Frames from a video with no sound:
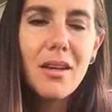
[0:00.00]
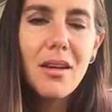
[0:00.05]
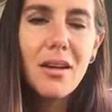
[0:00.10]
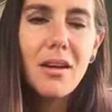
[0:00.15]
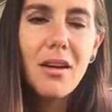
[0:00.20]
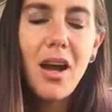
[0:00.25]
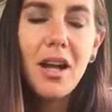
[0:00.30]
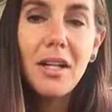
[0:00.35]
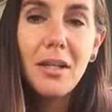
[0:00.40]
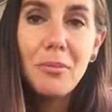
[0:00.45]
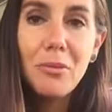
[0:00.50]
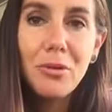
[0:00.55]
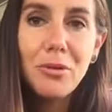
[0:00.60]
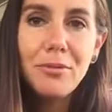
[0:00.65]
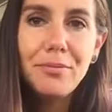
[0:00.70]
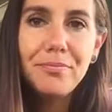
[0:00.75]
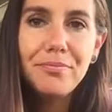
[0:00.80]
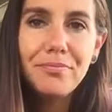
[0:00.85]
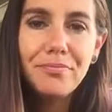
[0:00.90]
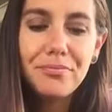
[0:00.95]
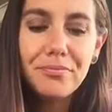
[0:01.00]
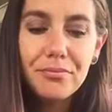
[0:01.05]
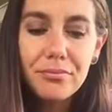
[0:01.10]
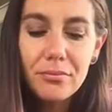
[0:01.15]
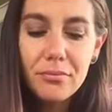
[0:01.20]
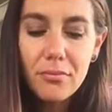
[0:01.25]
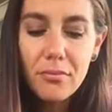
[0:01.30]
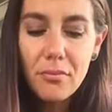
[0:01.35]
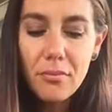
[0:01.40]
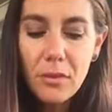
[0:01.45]
honeymoon,
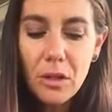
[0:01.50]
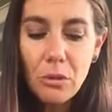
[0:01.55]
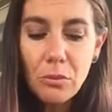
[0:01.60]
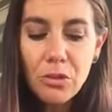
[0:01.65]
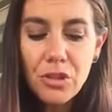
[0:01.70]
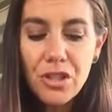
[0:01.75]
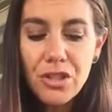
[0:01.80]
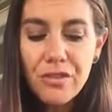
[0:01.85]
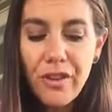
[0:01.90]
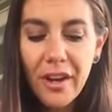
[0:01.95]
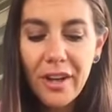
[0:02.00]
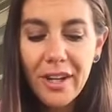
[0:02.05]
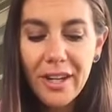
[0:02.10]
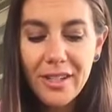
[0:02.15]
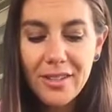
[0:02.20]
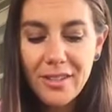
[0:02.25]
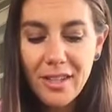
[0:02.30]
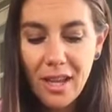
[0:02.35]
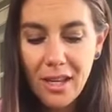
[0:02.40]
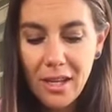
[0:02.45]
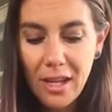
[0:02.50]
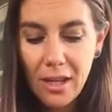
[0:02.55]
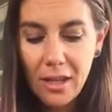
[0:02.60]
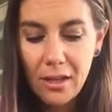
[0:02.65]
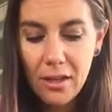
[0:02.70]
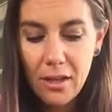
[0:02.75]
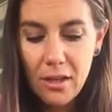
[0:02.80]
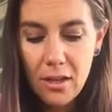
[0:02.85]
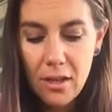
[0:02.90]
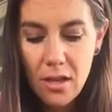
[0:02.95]
which is very exciting.
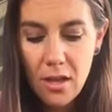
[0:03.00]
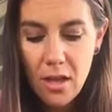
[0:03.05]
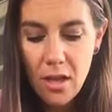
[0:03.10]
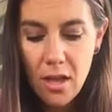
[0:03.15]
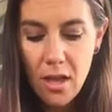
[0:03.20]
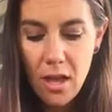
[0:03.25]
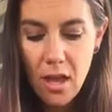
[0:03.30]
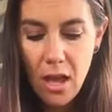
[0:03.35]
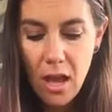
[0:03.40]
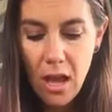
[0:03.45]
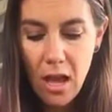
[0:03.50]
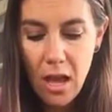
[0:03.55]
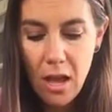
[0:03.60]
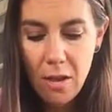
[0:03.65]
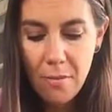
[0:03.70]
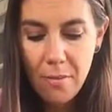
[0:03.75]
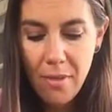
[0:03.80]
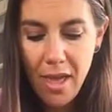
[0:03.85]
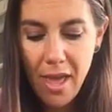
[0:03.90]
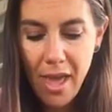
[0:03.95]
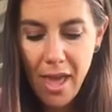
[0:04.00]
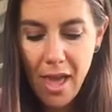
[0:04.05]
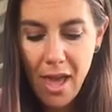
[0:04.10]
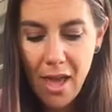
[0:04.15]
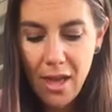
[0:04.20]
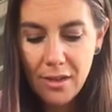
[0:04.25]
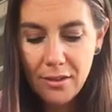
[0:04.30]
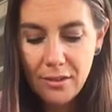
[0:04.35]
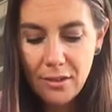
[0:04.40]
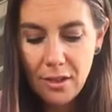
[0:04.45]

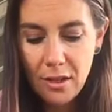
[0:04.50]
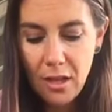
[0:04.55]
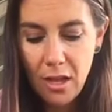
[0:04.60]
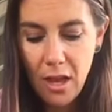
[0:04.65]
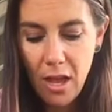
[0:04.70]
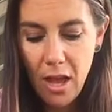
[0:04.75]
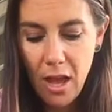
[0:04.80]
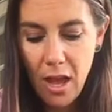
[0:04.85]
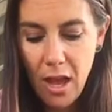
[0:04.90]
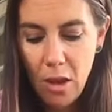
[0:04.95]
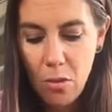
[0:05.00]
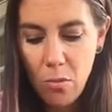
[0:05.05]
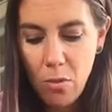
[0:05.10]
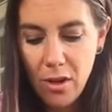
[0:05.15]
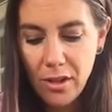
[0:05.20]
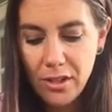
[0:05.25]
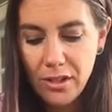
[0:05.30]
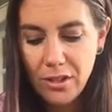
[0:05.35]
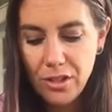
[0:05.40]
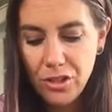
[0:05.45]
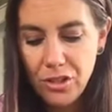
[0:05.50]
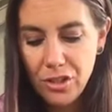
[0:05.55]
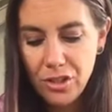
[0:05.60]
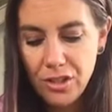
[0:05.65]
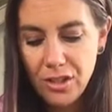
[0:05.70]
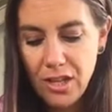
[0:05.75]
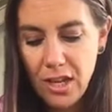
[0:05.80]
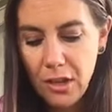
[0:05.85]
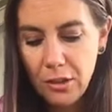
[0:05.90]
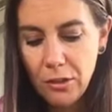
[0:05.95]
And I wanted to
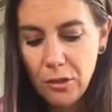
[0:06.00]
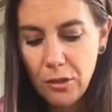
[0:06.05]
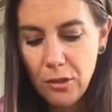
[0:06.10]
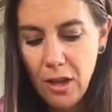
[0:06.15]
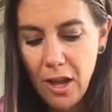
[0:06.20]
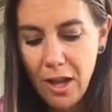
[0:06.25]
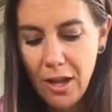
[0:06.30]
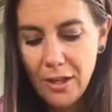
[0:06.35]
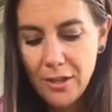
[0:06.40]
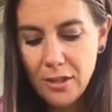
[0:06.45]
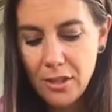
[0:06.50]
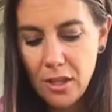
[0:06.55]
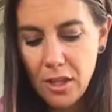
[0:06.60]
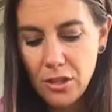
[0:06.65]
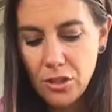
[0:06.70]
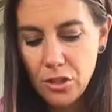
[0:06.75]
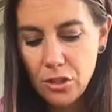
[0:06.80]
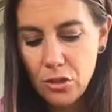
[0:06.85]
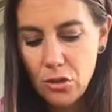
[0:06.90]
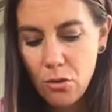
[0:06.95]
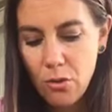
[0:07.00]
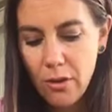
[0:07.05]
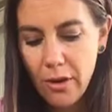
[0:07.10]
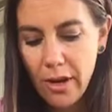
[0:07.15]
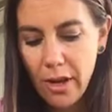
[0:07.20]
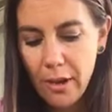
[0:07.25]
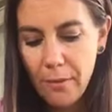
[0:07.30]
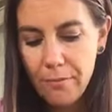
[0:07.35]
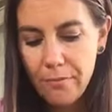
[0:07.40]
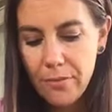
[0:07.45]
just tell you guys a
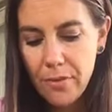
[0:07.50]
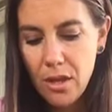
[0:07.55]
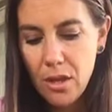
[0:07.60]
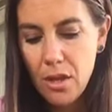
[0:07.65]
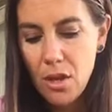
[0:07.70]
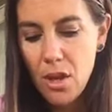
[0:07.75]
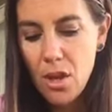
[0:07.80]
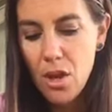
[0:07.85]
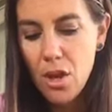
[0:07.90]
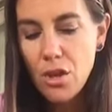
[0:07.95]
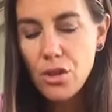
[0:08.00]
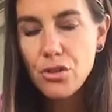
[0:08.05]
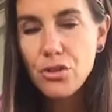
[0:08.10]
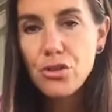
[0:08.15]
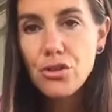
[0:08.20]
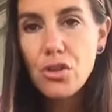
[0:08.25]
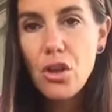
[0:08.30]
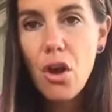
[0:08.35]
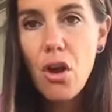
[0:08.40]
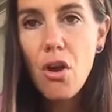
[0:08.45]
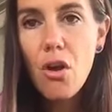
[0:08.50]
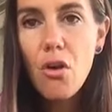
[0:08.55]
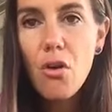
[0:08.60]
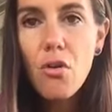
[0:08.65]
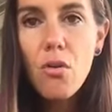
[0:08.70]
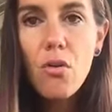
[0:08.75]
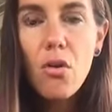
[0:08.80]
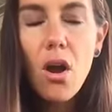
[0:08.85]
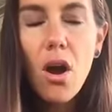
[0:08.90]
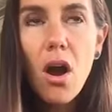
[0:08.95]
story.
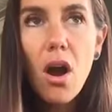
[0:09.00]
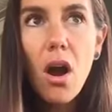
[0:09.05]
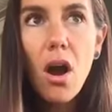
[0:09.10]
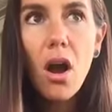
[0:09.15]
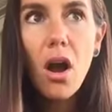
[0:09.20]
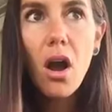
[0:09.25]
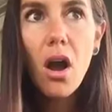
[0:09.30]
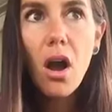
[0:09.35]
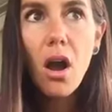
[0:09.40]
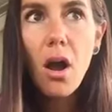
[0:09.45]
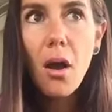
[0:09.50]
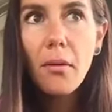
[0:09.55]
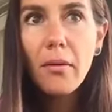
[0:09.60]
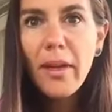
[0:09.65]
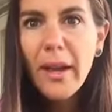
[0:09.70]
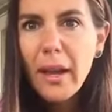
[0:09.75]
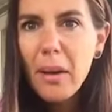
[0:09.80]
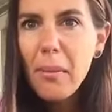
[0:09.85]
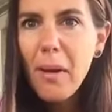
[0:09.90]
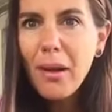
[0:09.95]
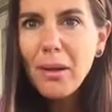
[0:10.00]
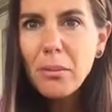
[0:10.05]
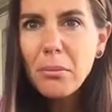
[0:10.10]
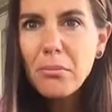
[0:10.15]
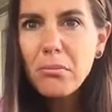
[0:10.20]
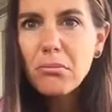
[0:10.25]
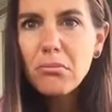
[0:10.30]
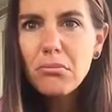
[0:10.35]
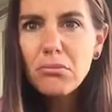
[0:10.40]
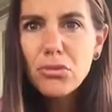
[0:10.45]
So, like about
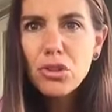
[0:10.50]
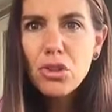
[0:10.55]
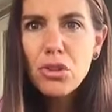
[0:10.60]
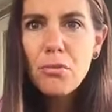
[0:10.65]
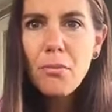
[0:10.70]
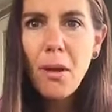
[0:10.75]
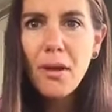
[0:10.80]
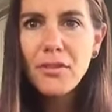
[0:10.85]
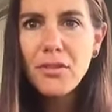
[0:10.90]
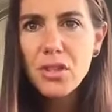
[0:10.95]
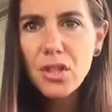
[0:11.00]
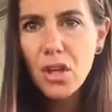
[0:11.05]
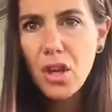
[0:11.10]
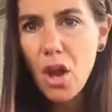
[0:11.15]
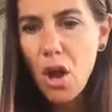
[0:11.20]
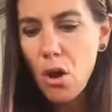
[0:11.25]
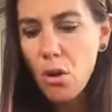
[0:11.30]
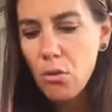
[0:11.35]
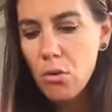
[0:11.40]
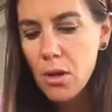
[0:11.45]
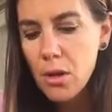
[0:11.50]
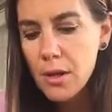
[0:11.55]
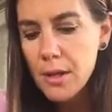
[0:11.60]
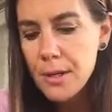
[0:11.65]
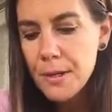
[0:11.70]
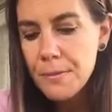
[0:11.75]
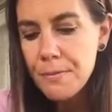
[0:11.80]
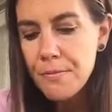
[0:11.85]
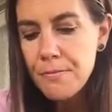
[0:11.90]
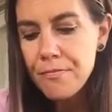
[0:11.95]
2 months ago,
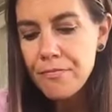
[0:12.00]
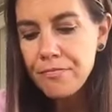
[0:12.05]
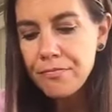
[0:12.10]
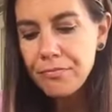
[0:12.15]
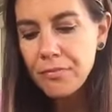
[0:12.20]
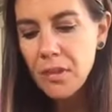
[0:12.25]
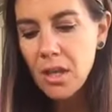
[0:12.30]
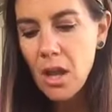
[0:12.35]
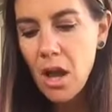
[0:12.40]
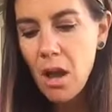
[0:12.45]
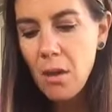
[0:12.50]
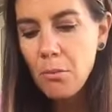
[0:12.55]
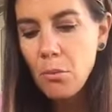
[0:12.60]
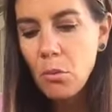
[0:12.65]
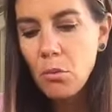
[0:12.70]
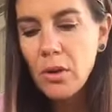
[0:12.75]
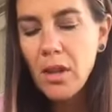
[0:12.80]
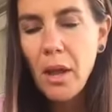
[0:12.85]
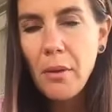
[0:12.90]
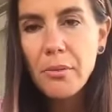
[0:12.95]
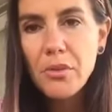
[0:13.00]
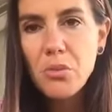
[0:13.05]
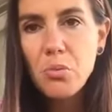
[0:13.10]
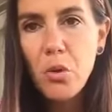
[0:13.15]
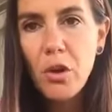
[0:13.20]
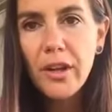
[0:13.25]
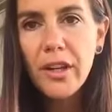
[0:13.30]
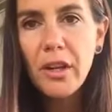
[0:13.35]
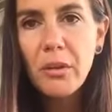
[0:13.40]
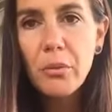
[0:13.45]
when I was
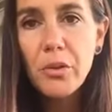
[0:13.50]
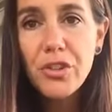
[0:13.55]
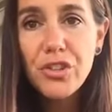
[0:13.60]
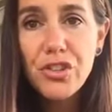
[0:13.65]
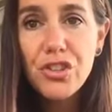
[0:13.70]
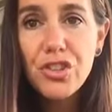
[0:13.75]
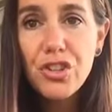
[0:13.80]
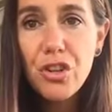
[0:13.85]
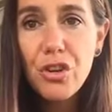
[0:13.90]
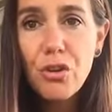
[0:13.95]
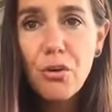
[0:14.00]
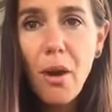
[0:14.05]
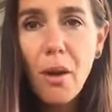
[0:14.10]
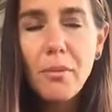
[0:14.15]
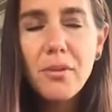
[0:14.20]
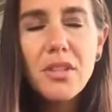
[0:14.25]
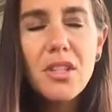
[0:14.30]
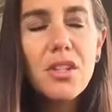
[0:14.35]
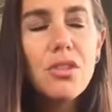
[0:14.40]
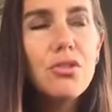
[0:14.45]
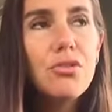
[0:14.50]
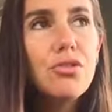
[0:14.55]
working with Stu, I was in New